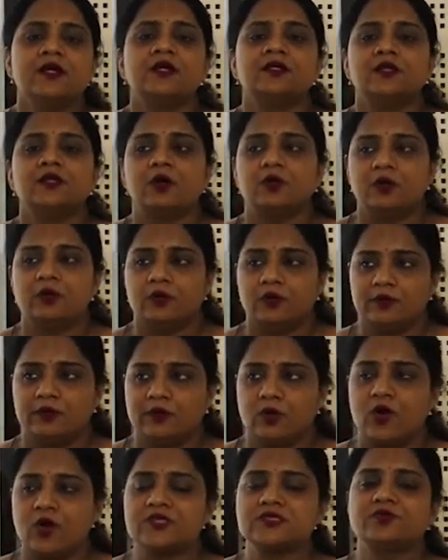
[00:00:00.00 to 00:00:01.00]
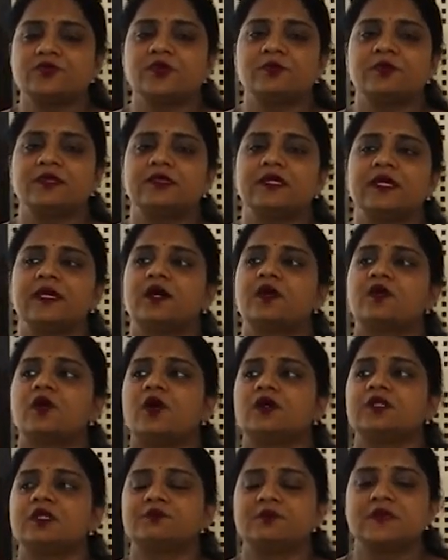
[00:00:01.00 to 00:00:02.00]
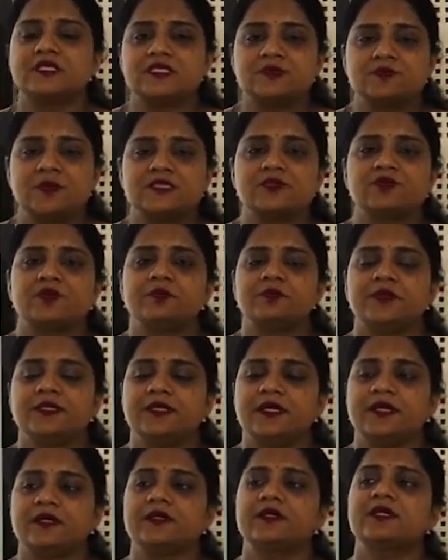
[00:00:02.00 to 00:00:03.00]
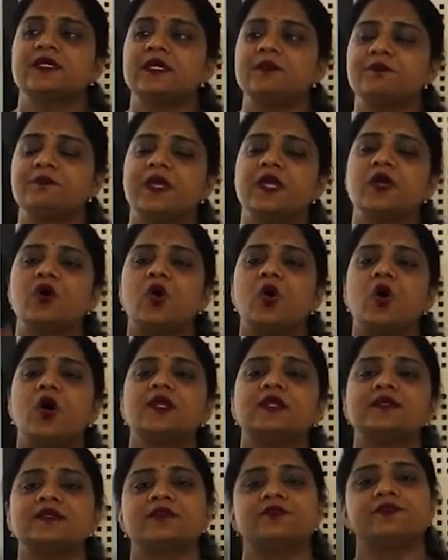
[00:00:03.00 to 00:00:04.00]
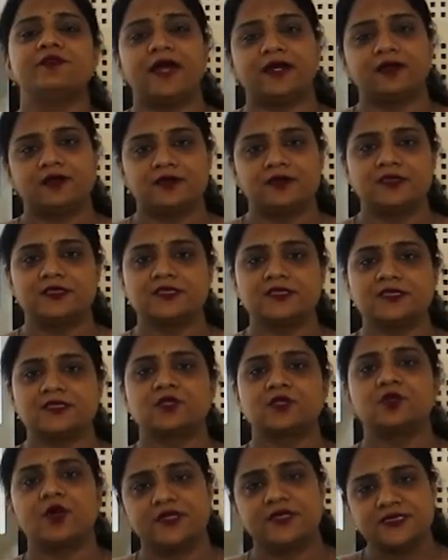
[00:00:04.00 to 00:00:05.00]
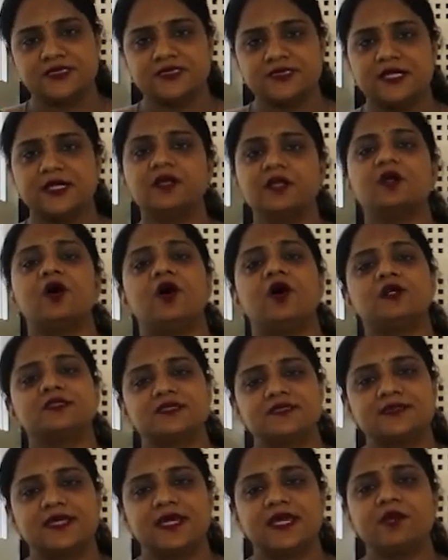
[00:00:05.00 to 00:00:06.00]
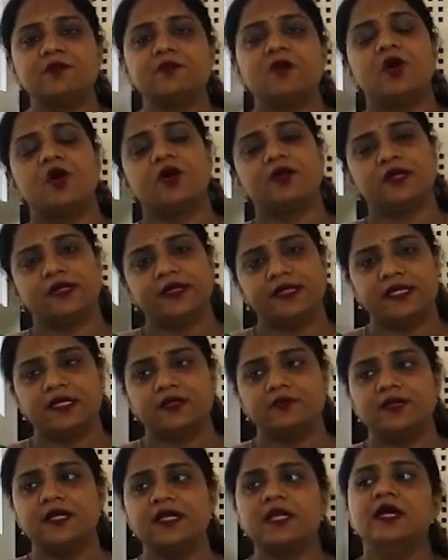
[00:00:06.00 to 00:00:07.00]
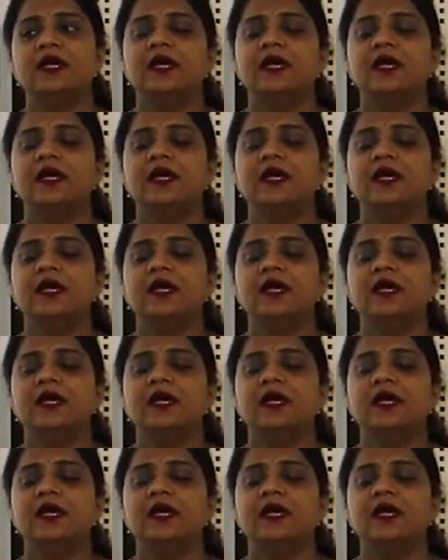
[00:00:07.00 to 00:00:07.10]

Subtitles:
The laws would be there, or the principles would be there, keeping all other factors constant or same or equal,